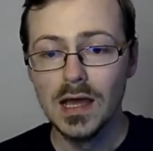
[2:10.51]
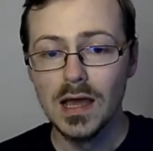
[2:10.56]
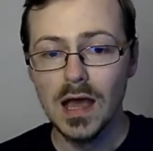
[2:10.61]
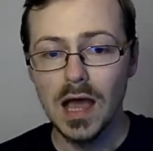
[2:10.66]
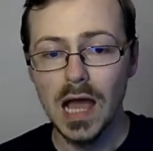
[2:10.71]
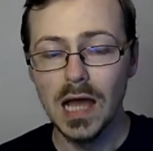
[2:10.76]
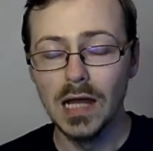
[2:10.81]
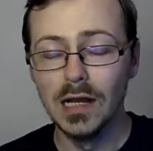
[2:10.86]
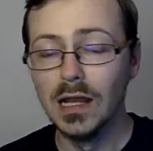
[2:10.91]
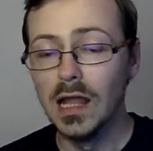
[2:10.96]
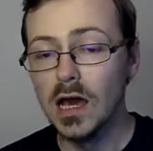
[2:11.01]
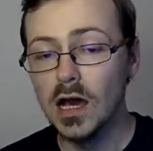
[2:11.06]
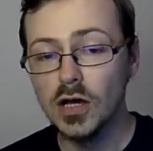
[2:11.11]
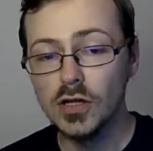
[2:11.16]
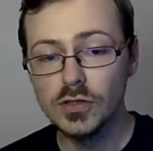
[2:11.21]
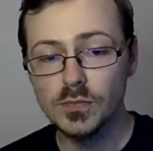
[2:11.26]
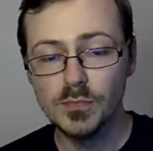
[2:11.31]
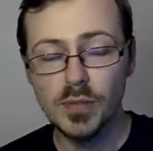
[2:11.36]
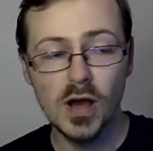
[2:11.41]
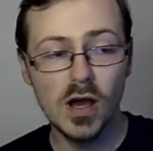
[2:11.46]
A large
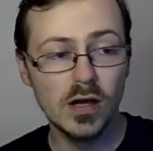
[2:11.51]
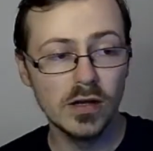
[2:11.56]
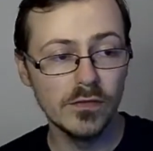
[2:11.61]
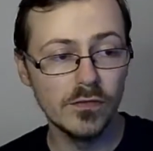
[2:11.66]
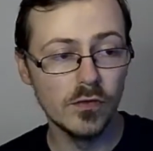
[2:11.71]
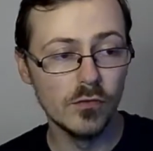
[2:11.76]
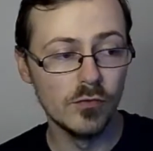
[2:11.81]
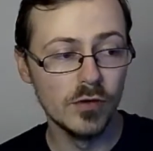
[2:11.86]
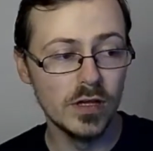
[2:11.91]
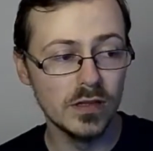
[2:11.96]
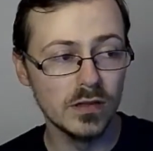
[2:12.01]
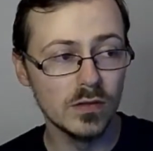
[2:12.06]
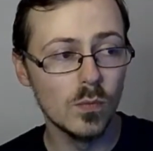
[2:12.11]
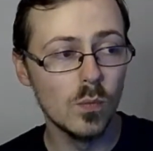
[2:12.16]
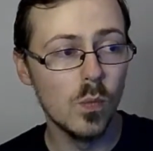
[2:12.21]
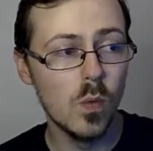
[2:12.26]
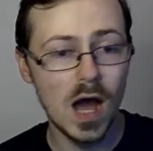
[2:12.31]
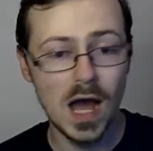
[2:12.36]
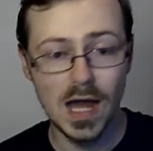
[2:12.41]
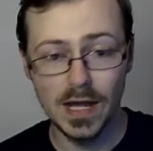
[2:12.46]
part of the reason
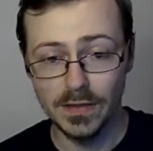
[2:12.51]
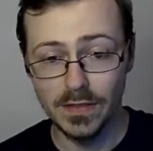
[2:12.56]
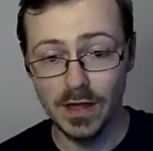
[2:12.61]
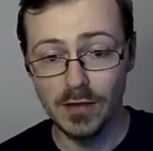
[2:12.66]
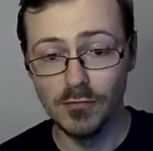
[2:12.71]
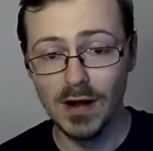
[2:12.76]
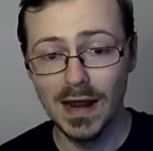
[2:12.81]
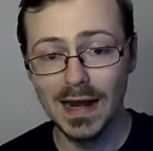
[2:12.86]
why they ran